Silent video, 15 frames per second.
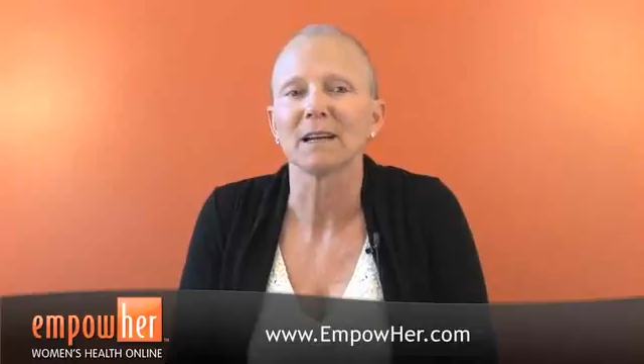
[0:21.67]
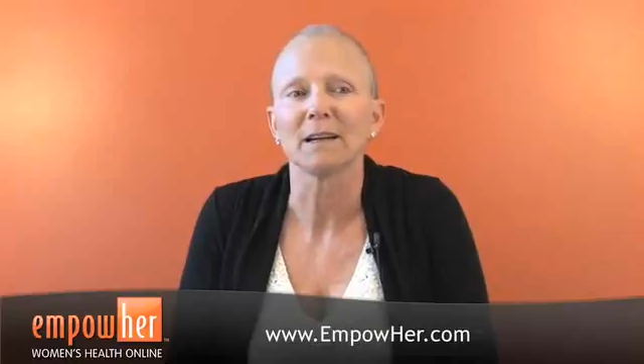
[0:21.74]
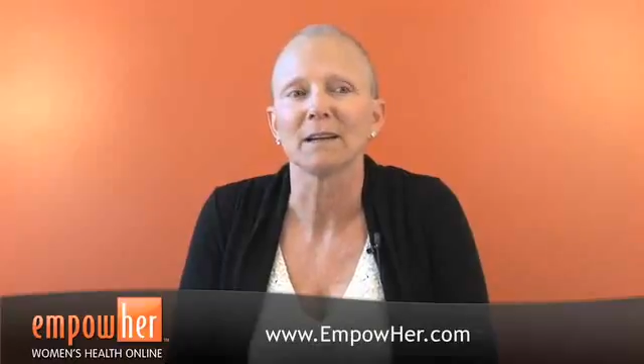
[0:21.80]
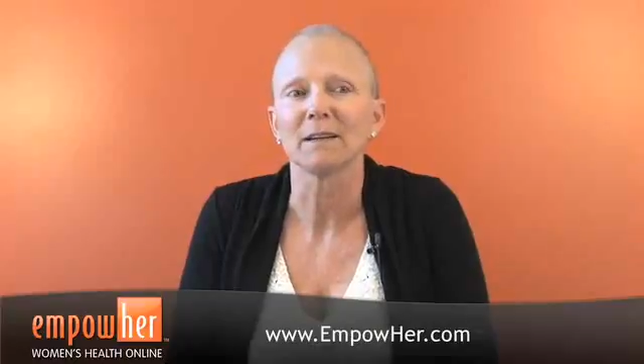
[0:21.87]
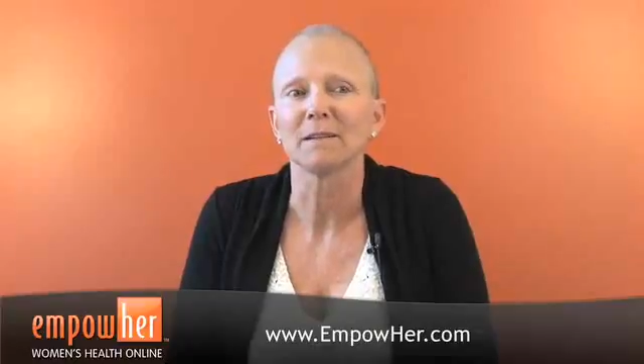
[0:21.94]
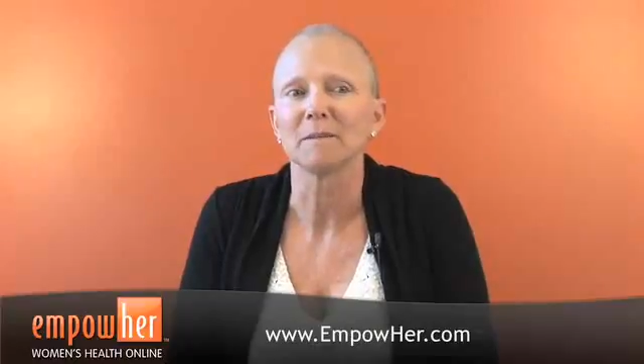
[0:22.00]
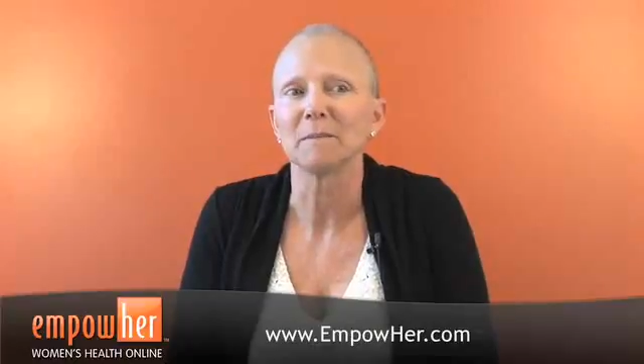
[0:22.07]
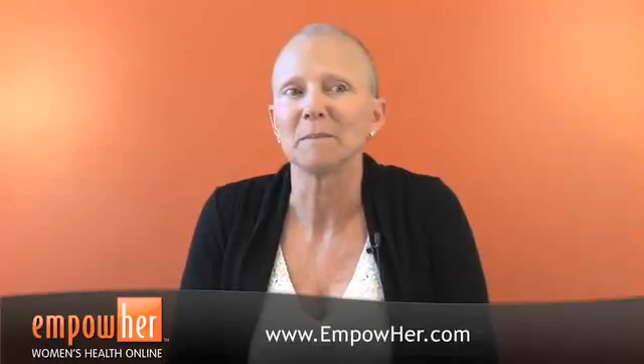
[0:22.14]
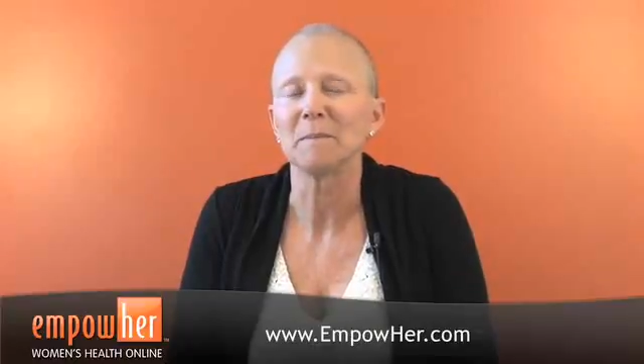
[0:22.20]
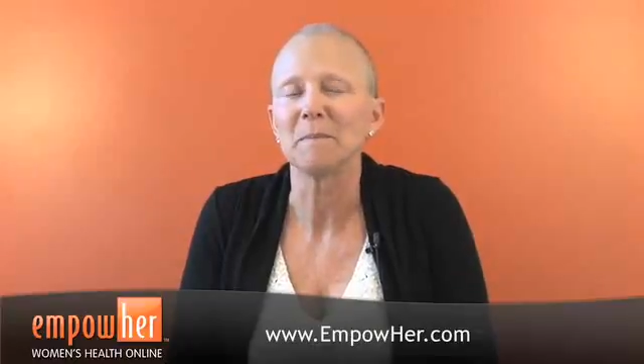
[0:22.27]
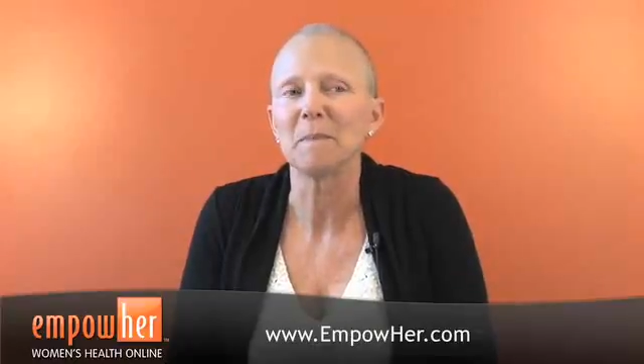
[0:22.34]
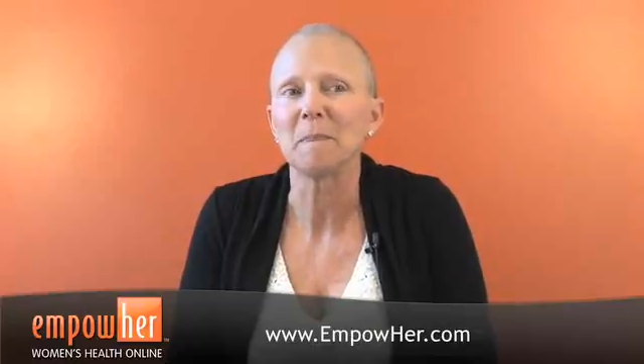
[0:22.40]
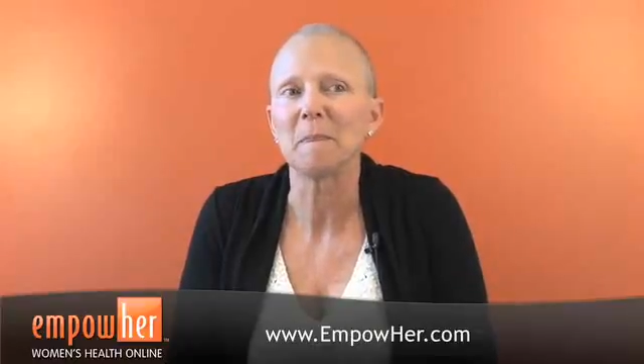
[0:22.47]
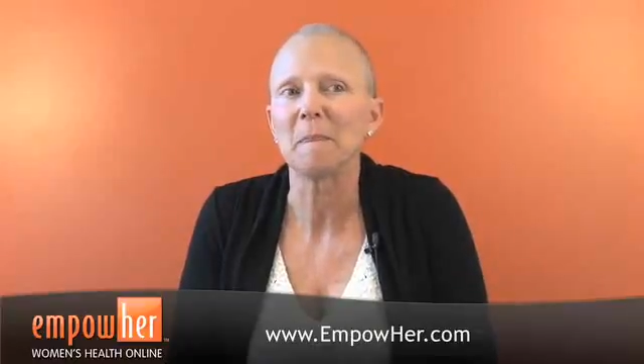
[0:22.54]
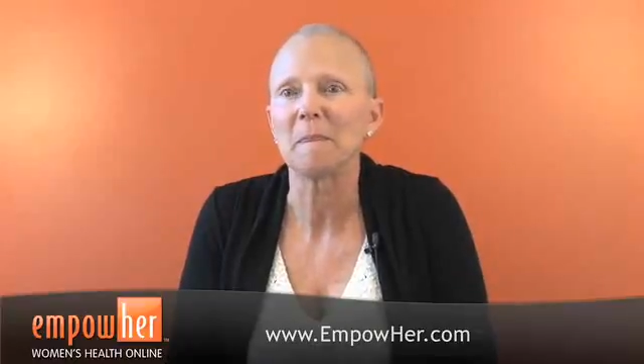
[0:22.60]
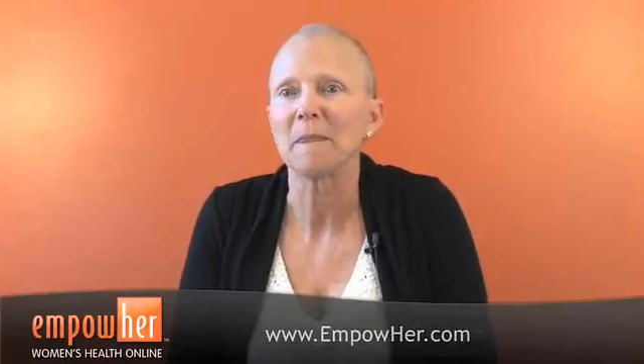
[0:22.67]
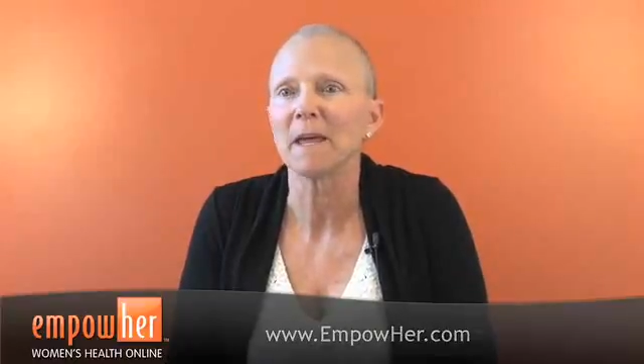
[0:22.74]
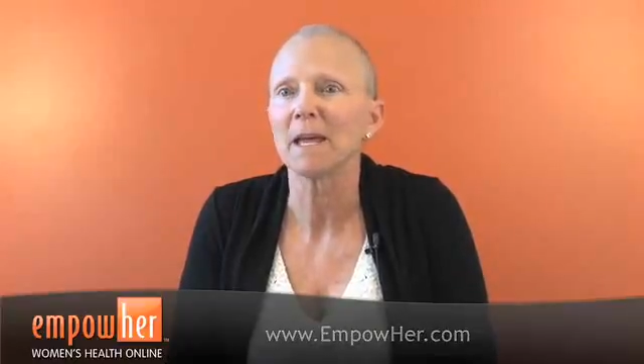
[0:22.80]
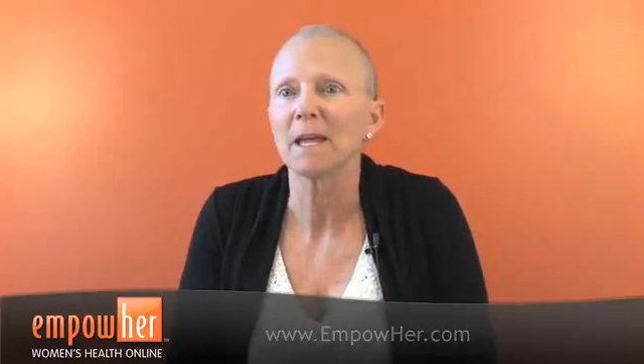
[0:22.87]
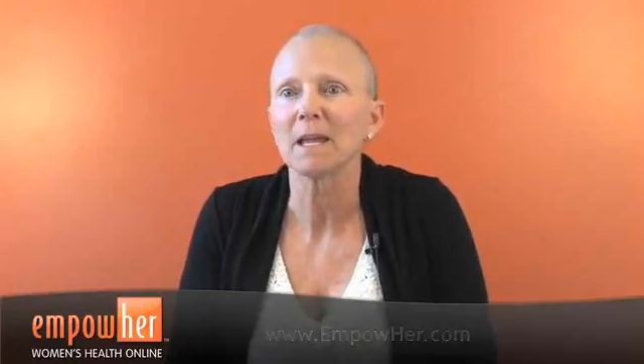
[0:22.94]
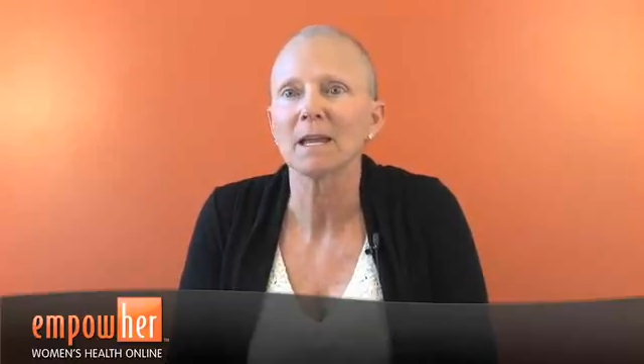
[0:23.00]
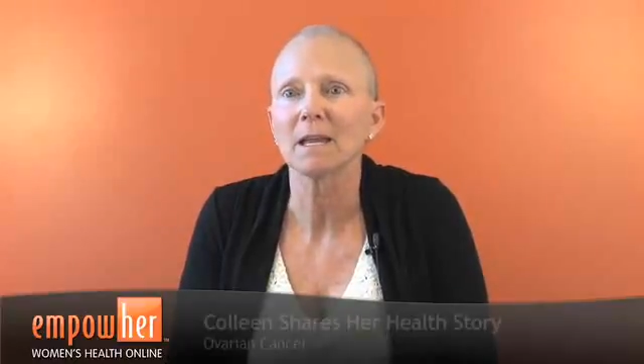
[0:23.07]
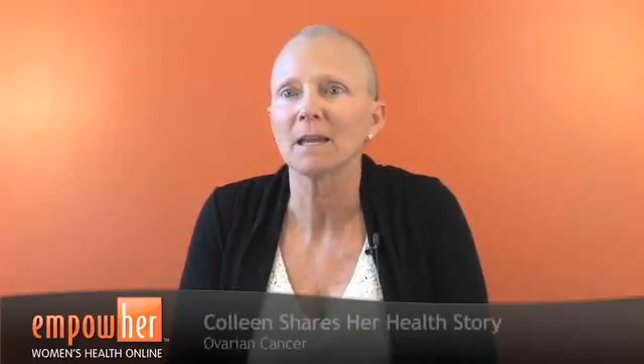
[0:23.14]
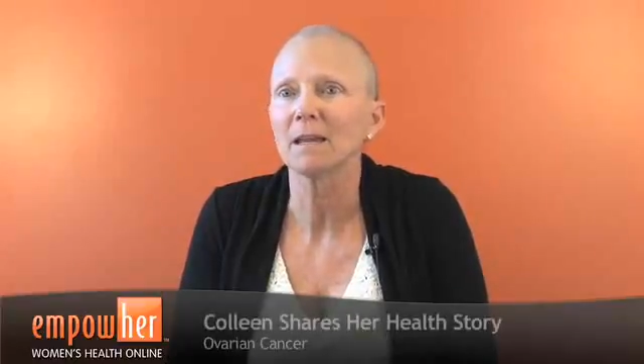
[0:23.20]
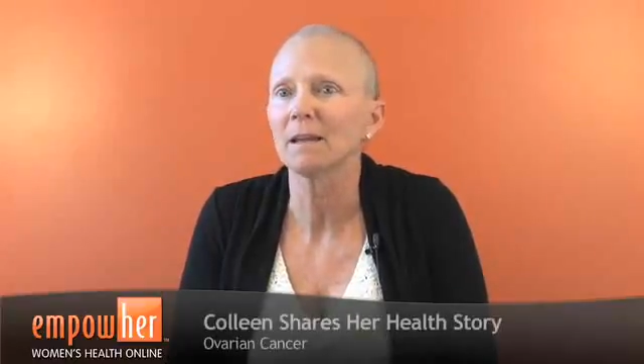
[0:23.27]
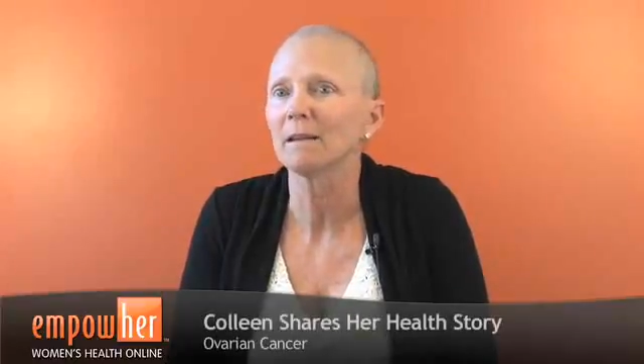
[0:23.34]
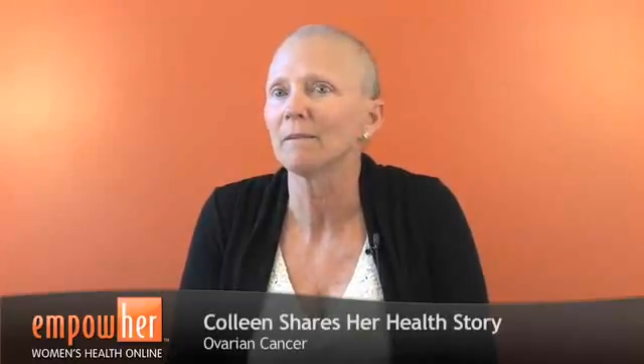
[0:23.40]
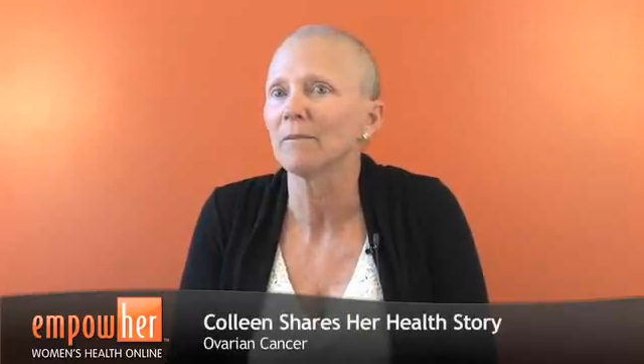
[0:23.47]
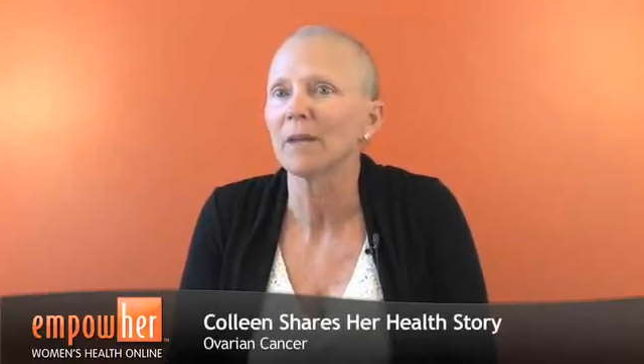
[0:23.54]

Uh, they